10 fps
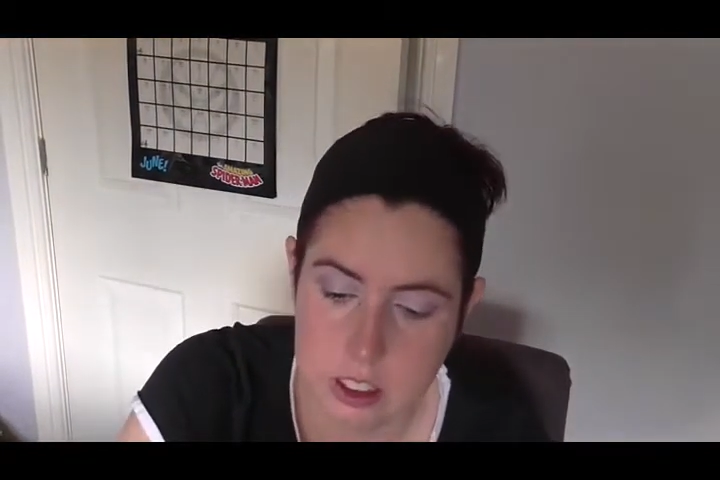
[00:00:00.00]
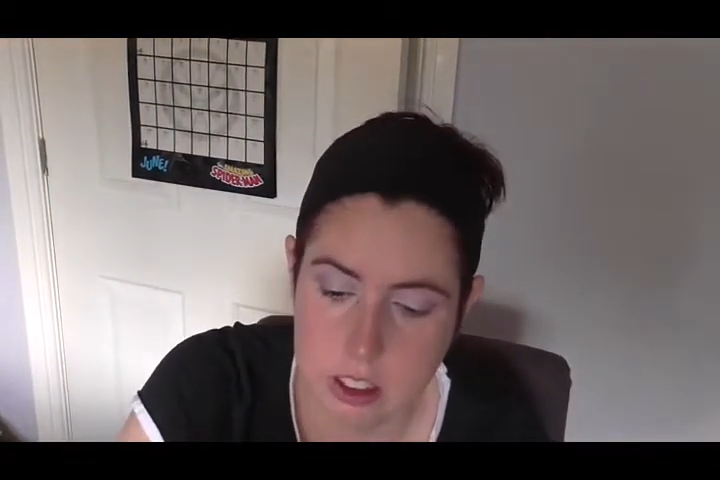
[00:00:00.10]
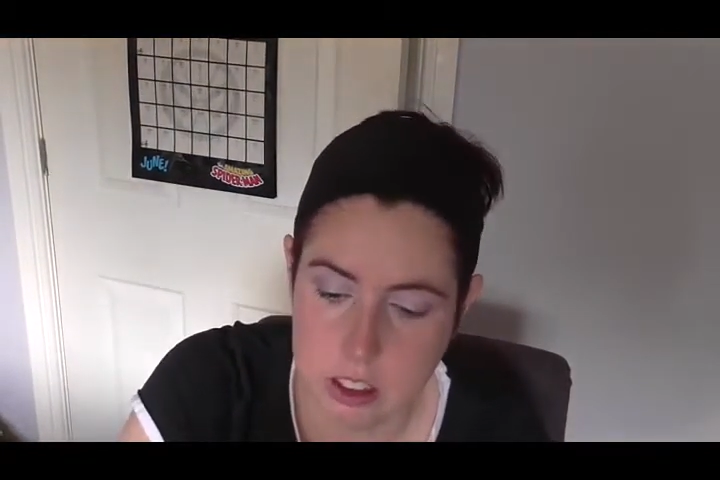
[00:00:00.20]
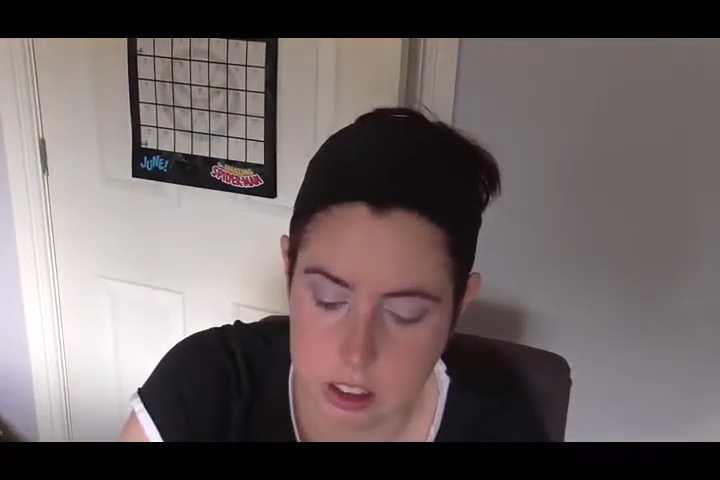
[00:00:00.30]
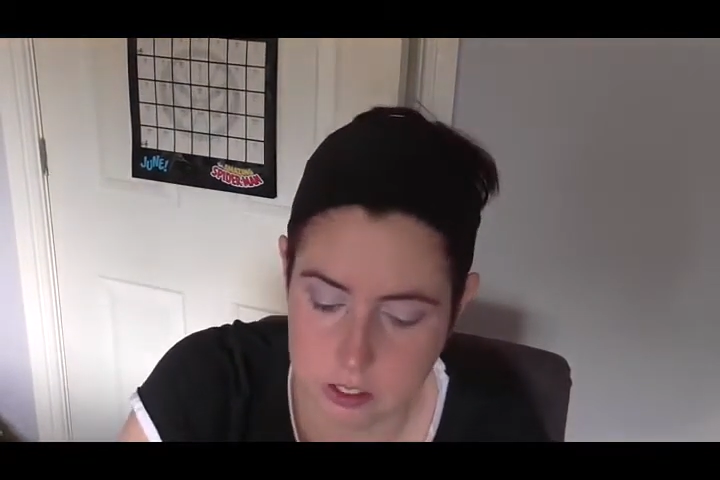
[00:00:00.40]
a
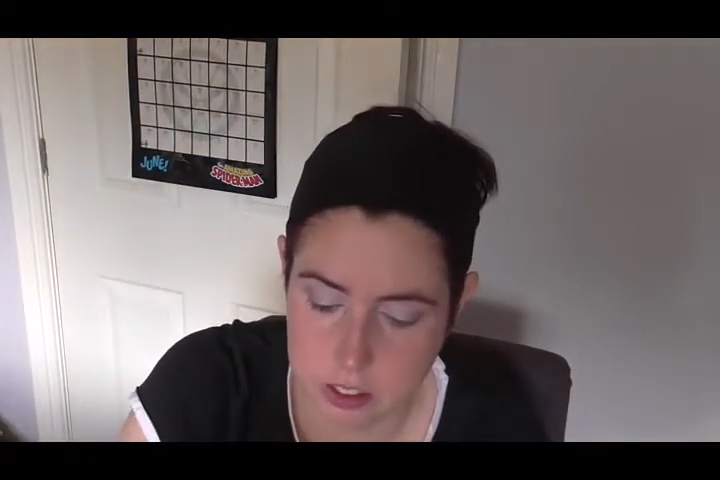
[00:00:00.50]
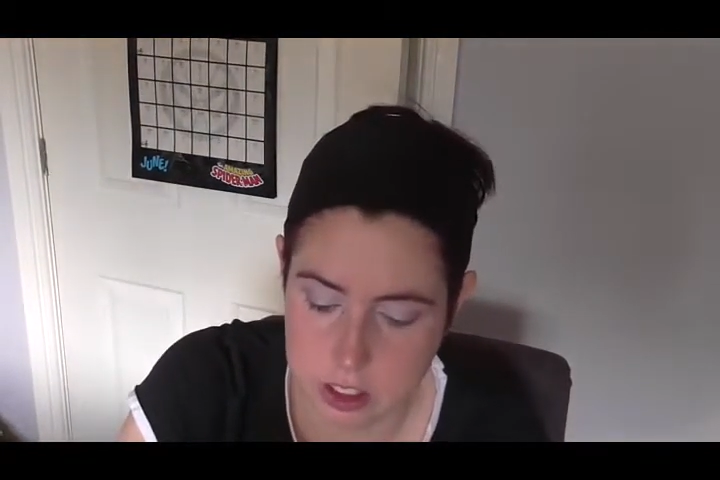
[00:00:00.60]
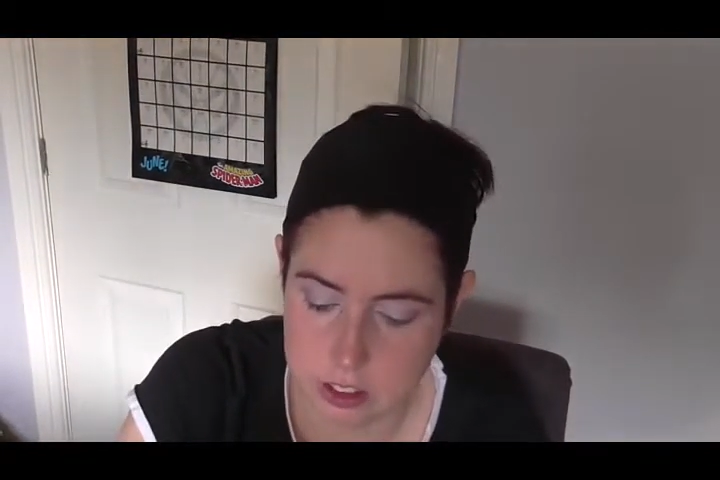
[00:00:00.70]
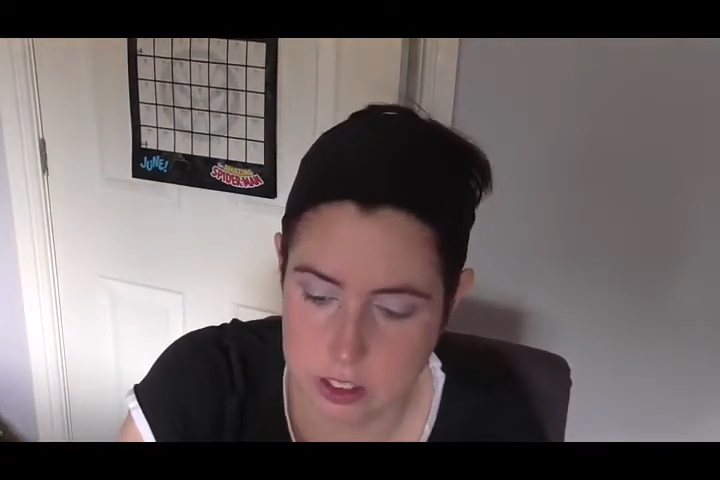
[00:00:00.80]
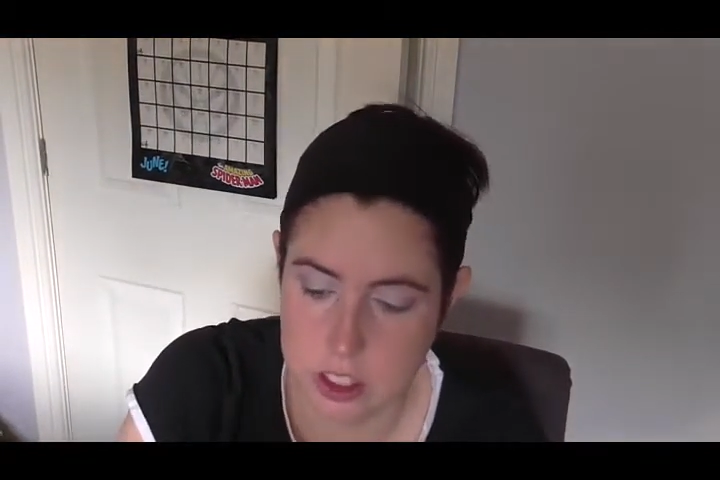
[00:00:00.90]
cotton
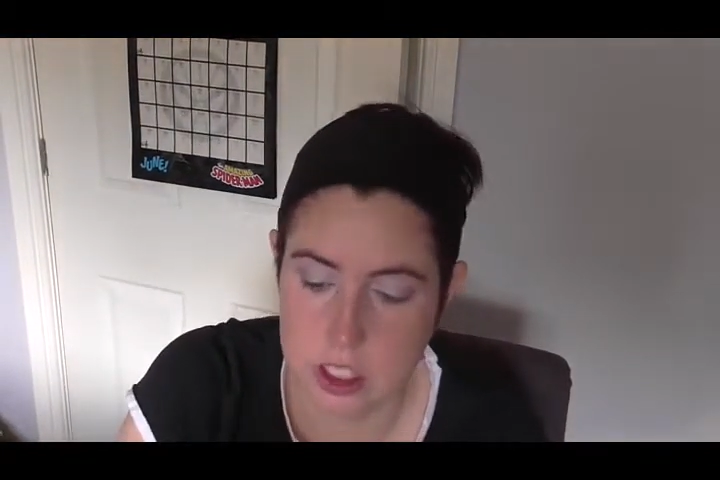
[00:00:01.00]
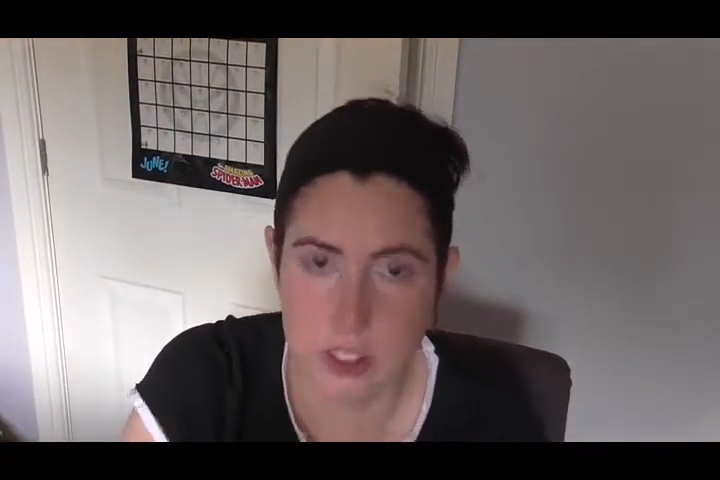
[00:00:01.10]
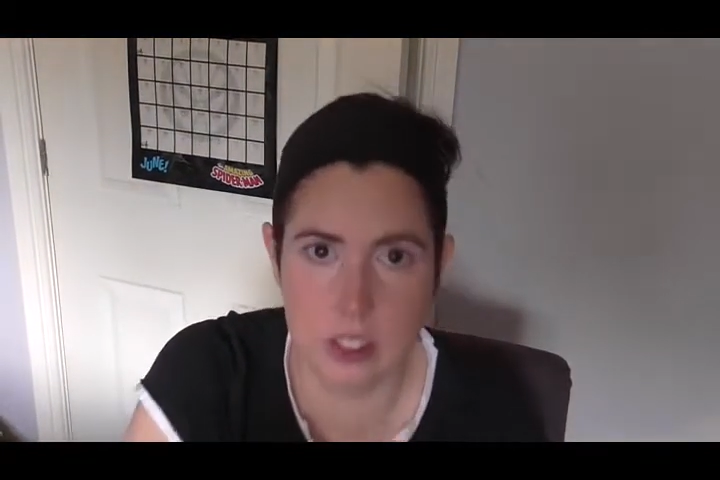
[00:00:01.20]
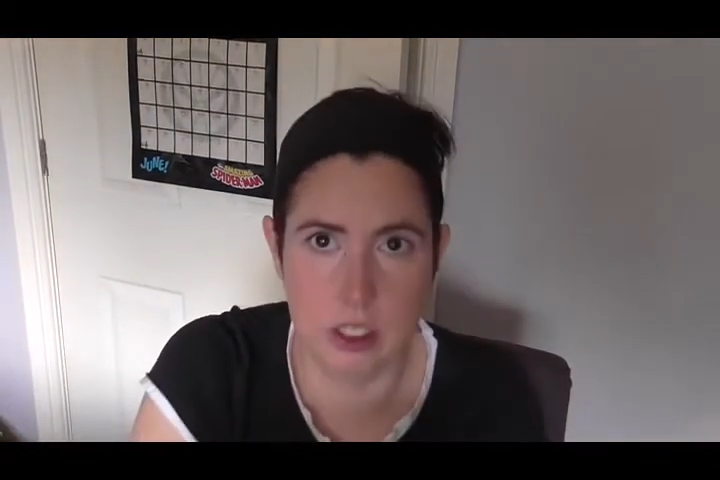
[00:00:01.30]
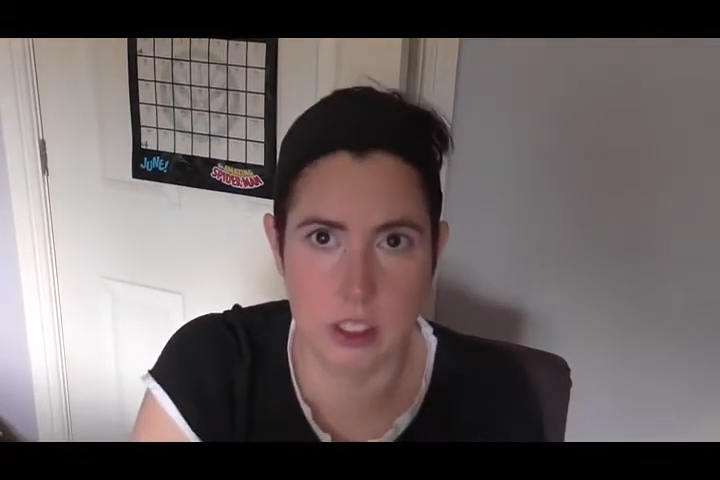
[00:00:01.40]
pad, a tiny
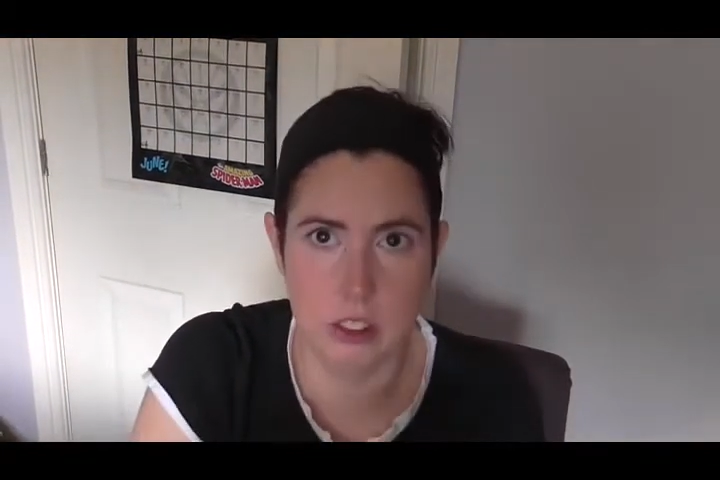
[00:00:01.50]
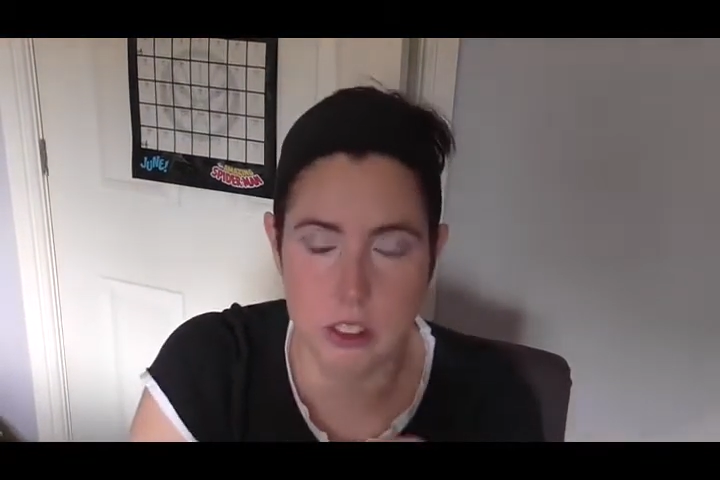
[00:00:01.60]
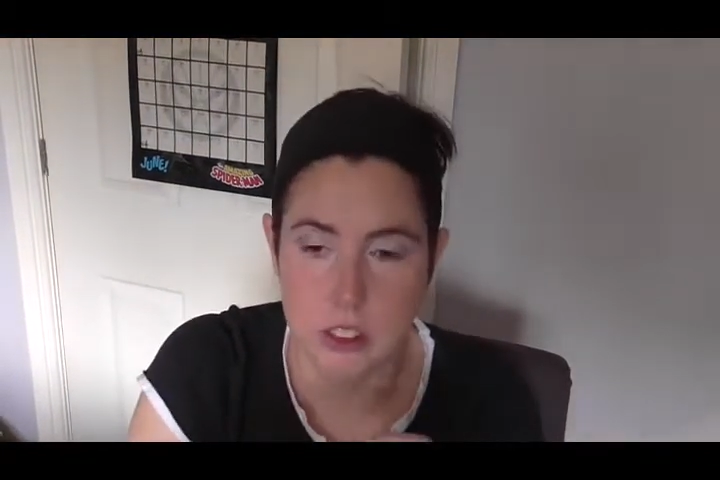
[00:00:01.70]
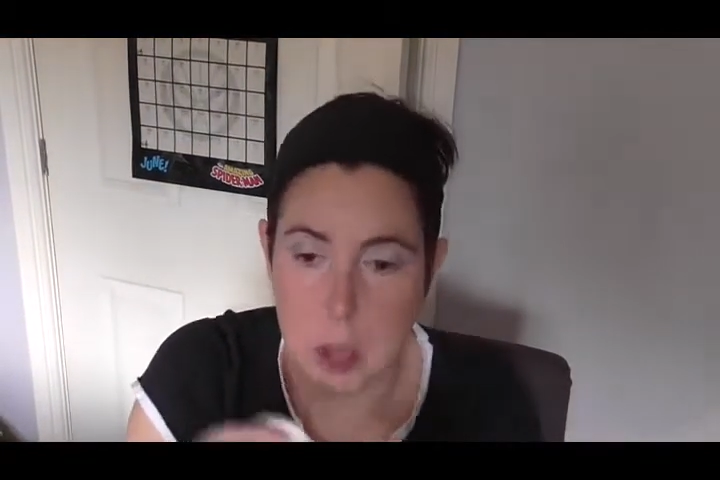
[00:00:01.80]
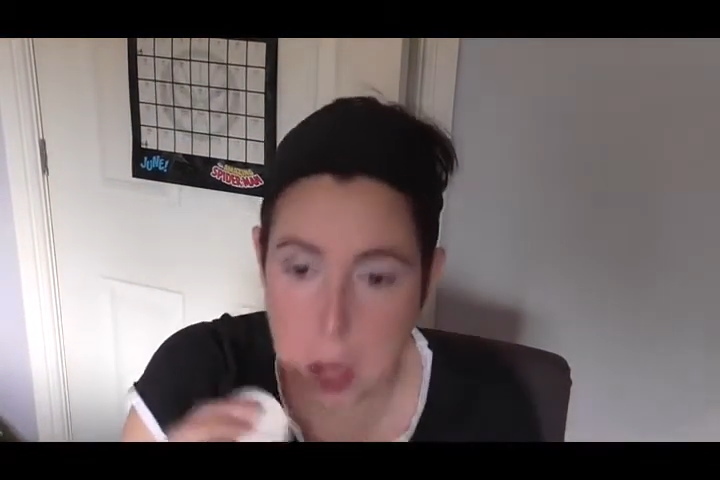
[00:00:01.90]
bit of rose
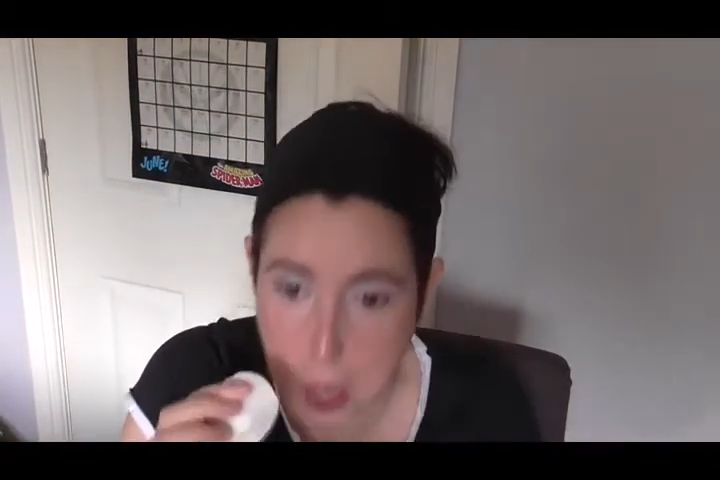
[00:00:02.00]
water on,